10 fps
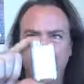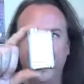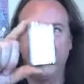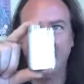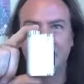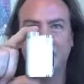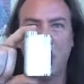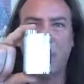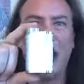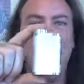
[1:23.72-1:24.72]
And this thing is so
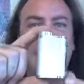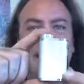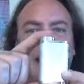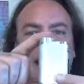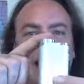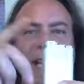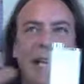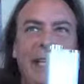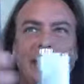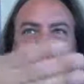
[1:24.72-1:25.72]
tiny that it could
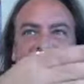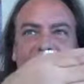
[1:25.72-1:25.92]
easily